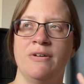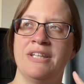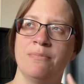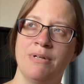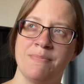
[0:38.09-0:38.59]
had
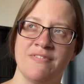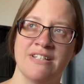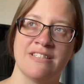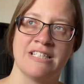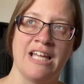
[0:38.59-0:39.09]
the plumber
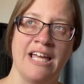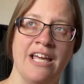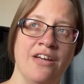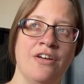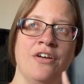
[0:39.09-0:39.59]
around today
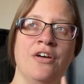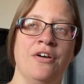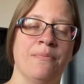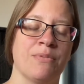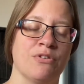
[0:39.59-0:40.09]

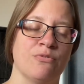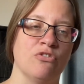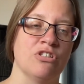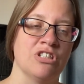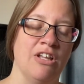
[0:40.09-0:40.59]
because we've
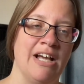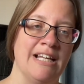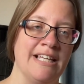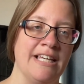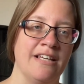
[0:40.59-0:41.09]
got a slight
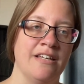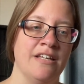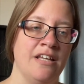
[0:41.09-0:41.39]
leak,